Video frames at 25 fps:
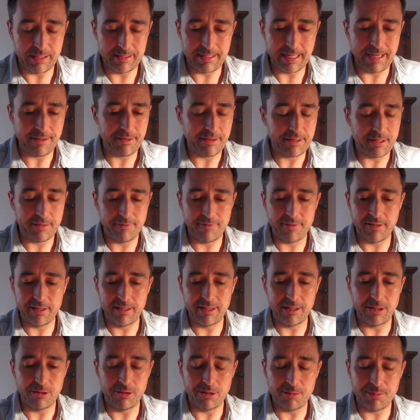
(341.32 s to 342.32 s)
Now that you're
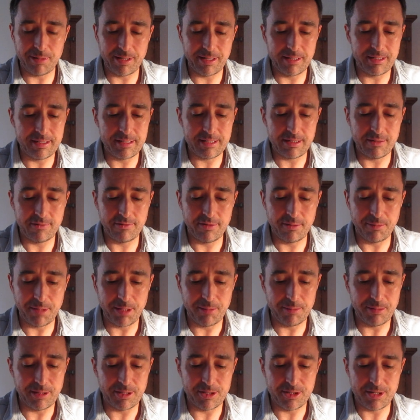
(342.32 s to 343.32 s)
feeling good about yourself, you
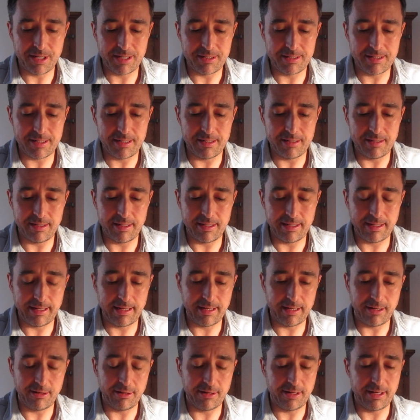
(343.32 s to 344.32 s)
might be attracting a
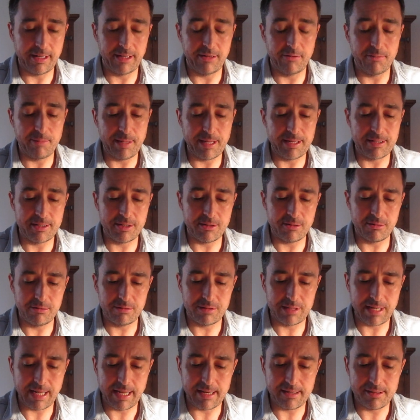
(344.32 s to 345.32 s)
King of
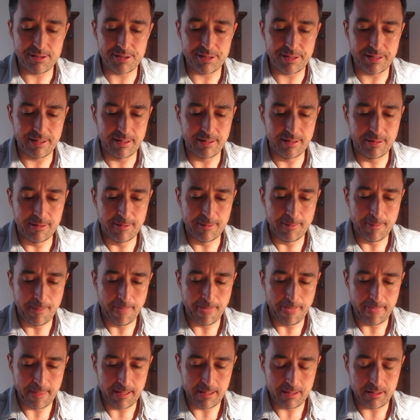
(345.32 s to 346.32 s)
Pentacles energy.
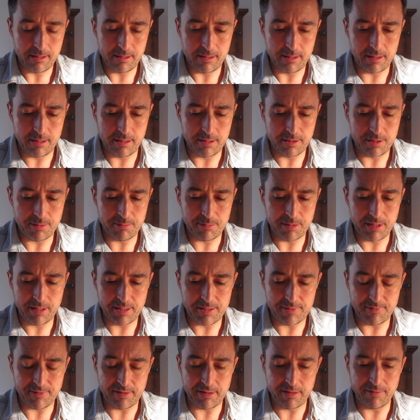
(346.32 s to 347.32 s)
Somebody
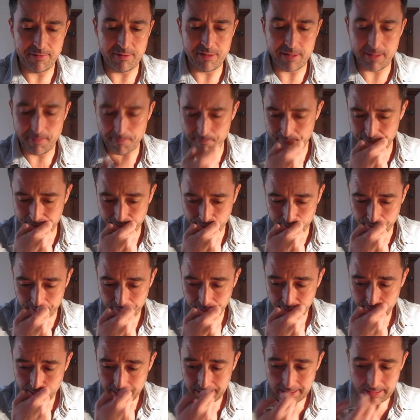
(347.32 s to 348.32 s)
that's very, very,
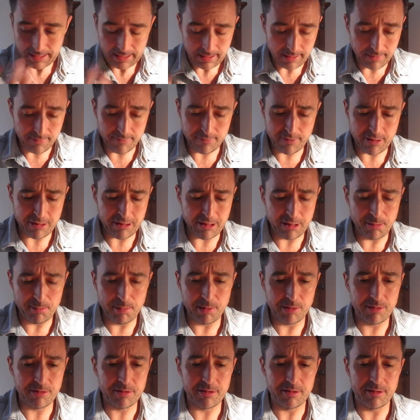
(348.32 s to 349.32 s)
very
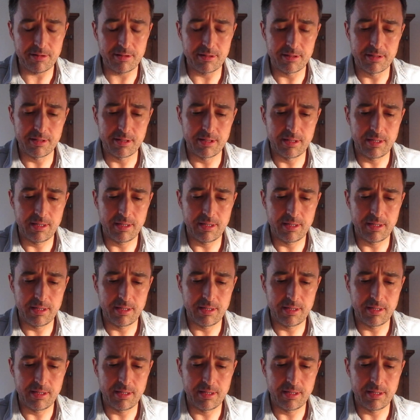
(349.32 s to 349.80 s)
abundant.